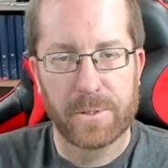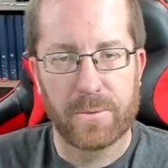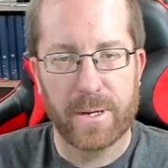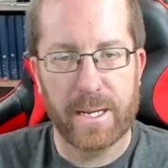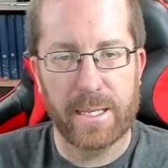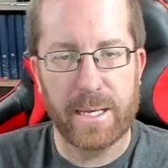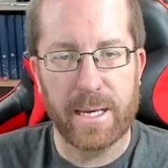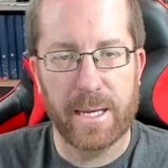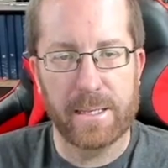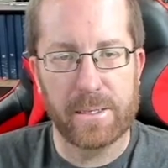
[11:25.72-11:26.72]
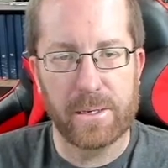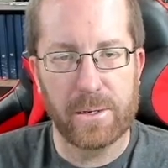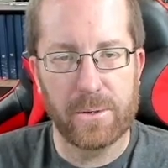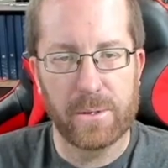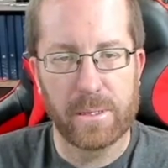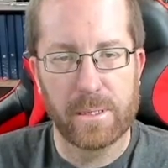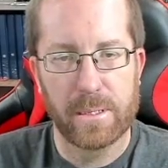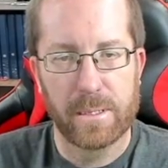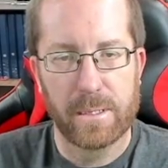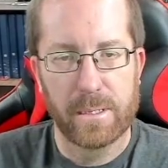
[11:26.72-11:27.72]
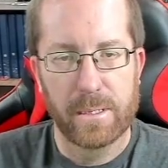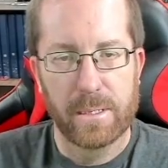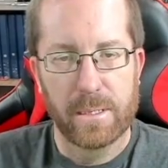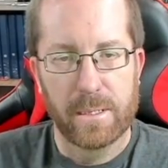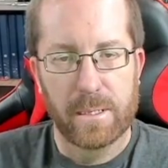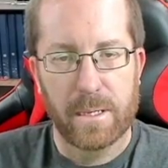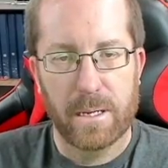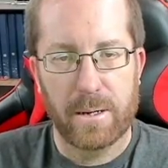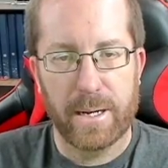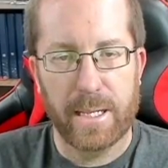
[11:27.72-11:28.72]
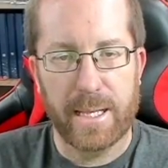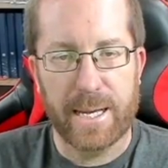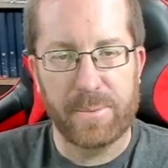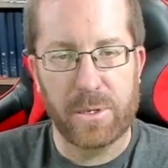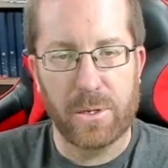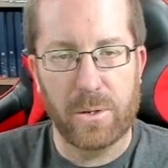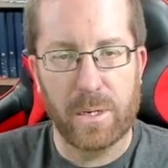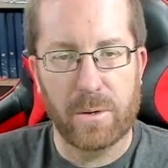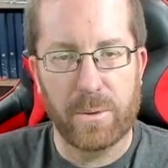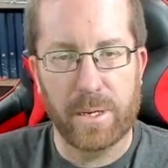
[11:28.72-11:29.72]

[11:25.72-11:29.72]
Right at the end, too. Alright, lap 2, here we